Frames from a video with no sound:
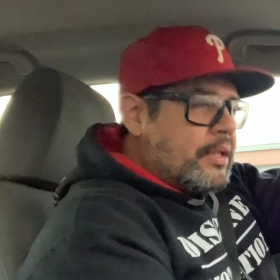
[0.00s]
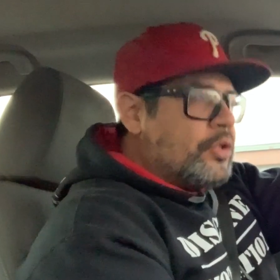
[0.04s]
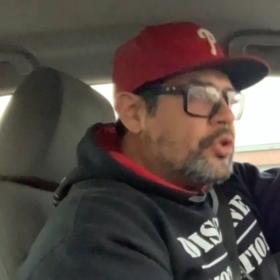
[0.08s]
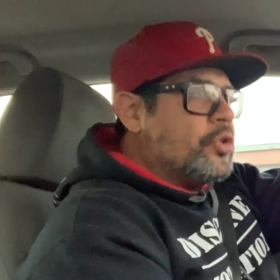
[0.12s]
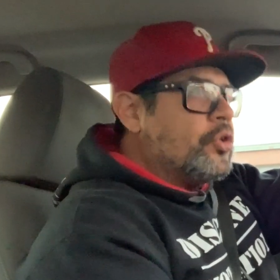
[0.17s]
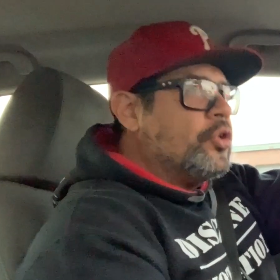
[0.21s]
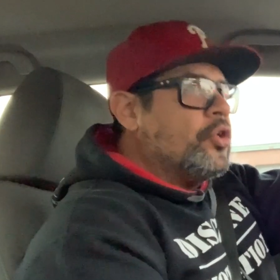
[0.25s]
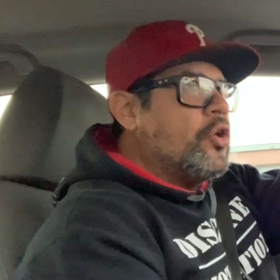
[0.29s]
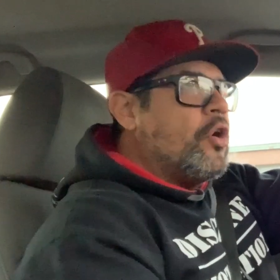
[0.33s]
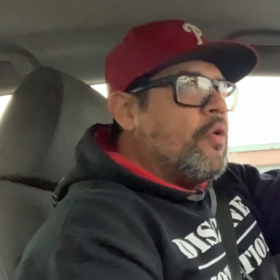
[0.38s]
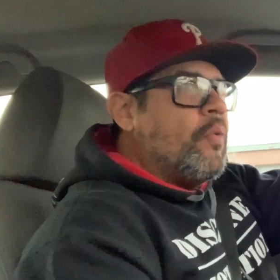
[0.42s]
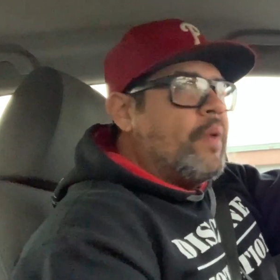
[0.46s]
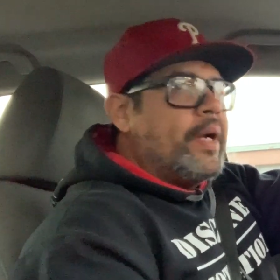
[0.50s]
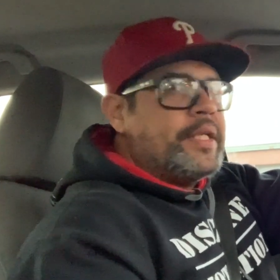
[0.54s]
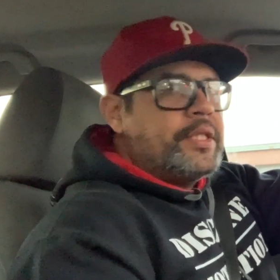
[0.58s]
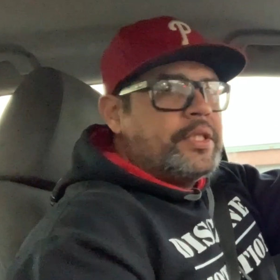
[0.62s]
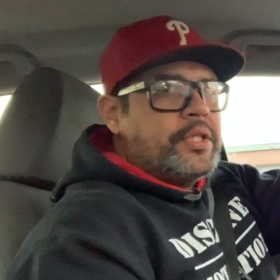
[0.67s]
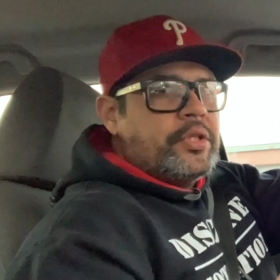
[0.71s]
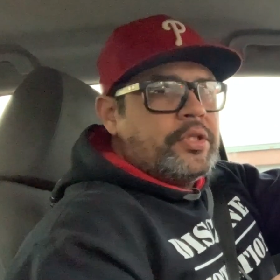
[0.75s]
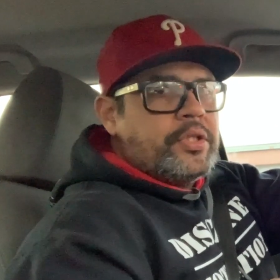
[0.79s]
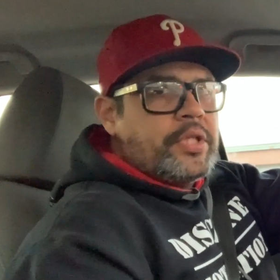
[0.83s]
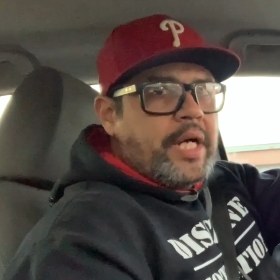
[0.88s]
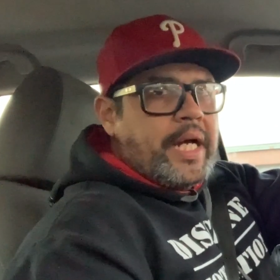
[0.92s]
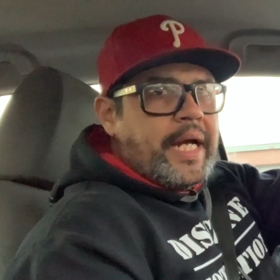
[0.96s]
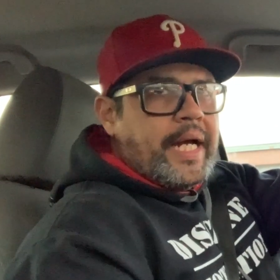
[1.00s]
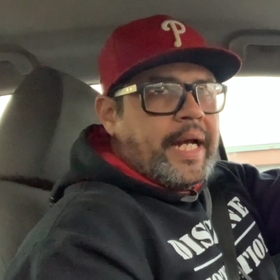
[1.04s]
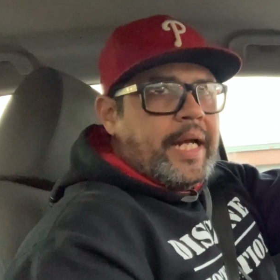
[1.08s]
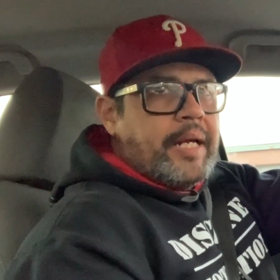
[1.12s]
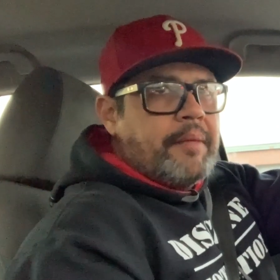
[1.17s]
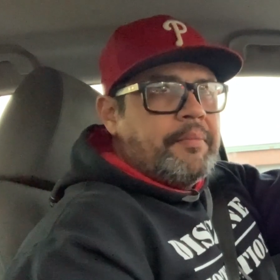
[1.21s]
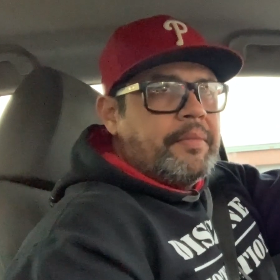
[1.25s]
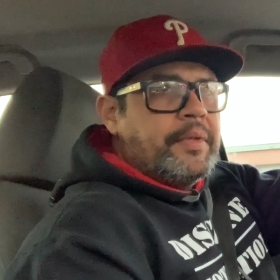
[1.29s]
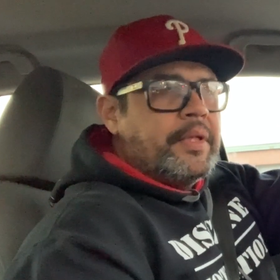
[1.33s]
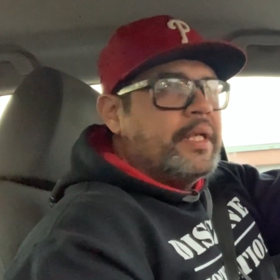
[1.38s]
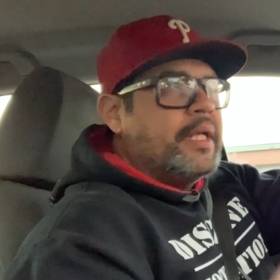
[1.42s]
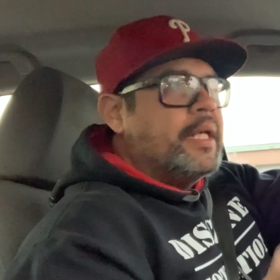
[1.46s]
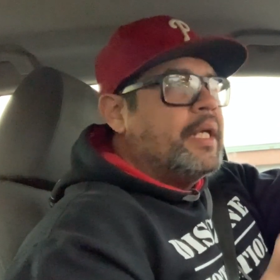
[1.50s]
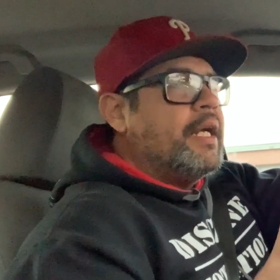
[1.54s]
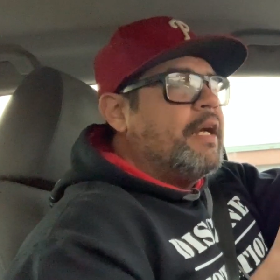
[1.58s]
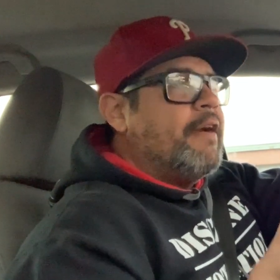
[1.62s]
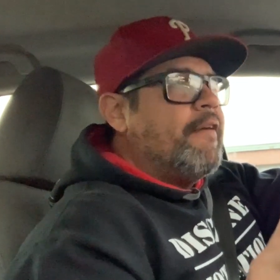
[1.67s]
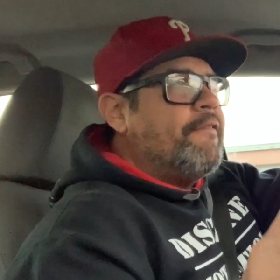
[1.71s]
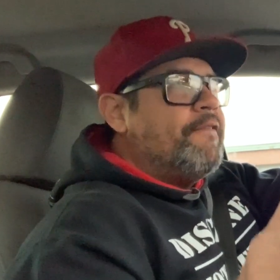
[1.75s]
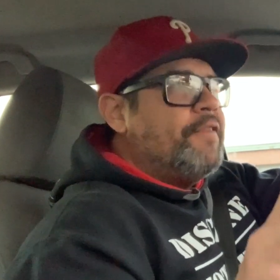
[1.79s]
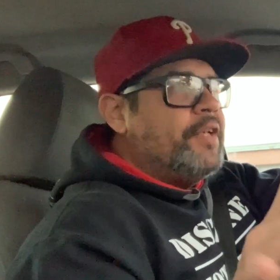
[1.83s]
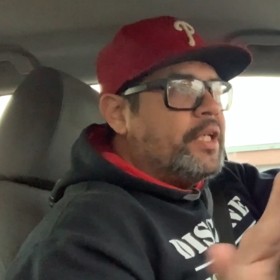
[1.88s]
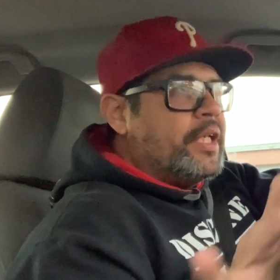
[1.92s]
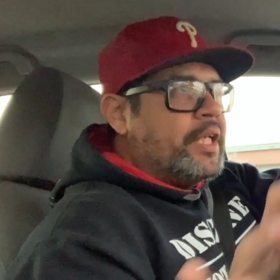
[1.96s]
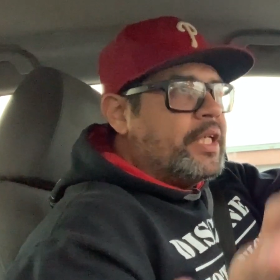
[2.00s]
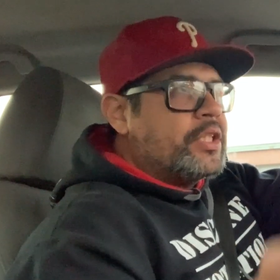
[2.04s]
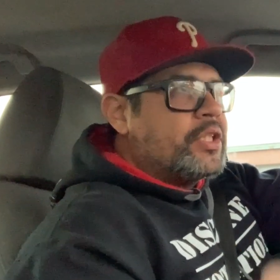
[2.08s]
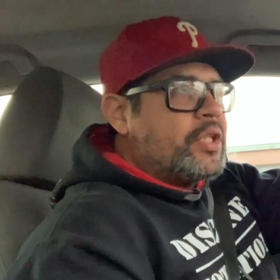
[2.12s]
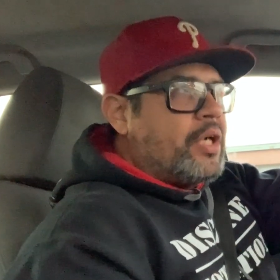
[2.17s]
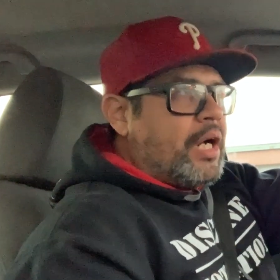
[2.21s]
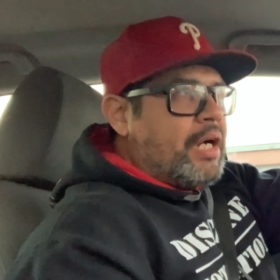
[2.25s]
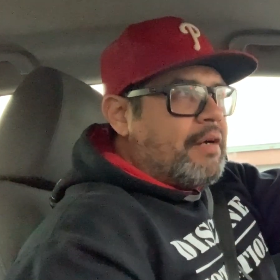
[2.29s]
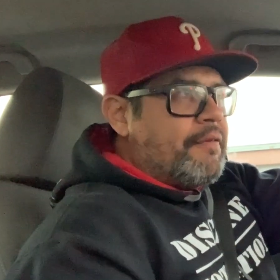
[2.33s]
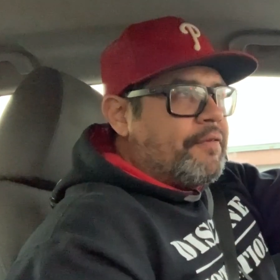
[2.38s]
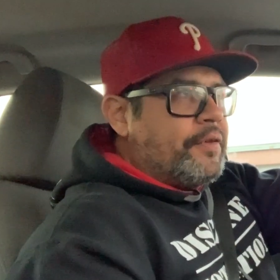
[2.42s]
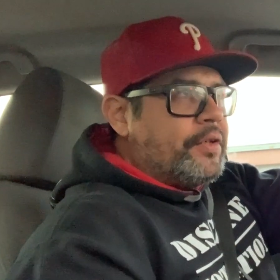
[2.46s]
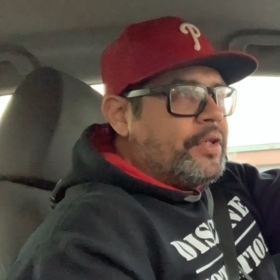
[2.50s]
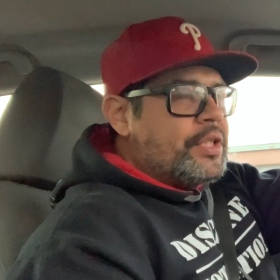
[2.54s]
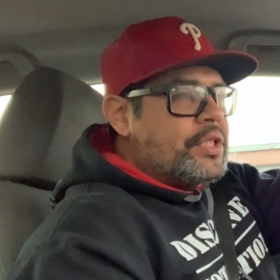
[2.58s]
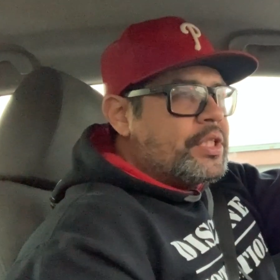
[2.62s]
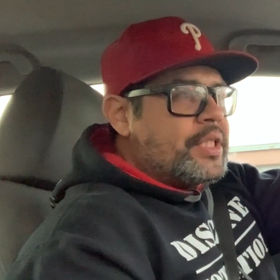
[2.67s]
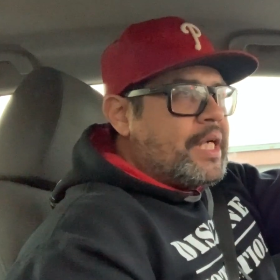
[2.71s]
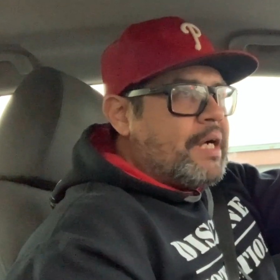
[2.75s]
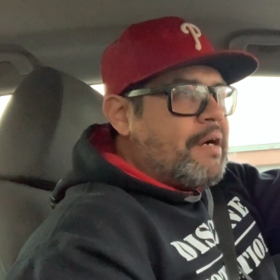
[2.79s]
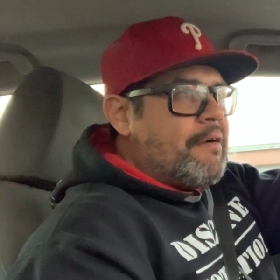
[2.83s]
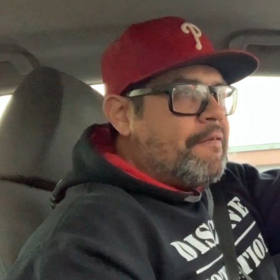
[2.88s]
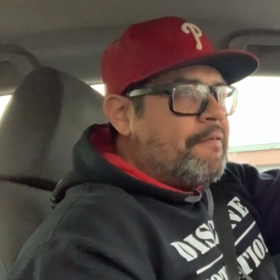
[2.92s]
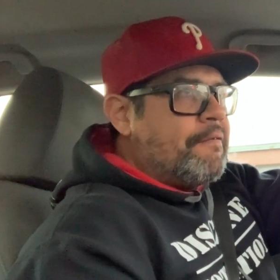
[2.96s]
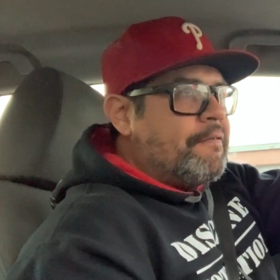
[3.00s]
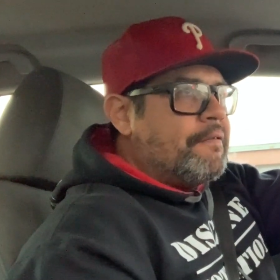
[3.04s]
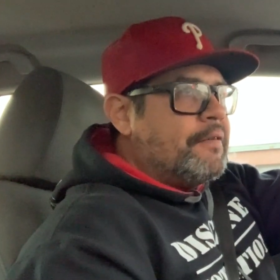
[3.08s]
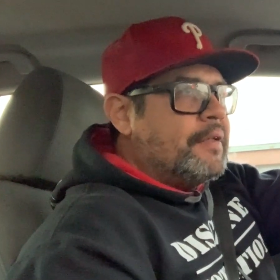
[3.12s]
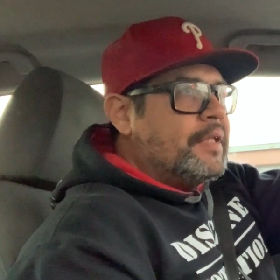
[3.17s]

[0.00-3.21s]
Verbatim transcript: so don't waste your time feeling sorry for yourself.